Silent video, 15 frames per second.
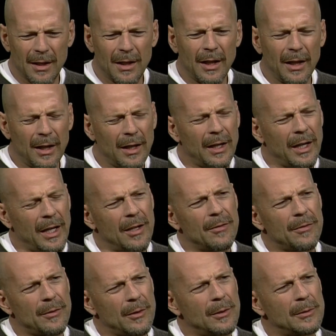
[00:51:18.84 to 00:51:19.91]
got I,
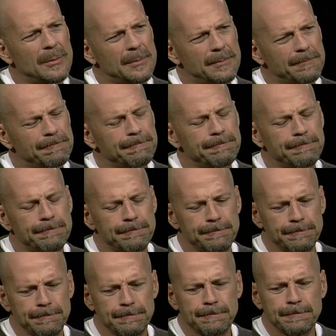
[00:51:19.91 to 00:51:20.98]
somebody who there's a kind of
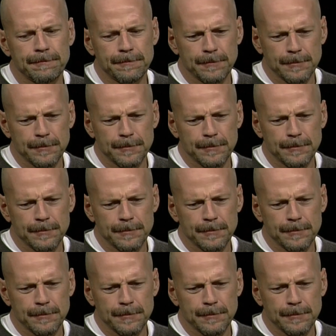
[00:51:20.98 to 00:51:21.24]
chemistry and a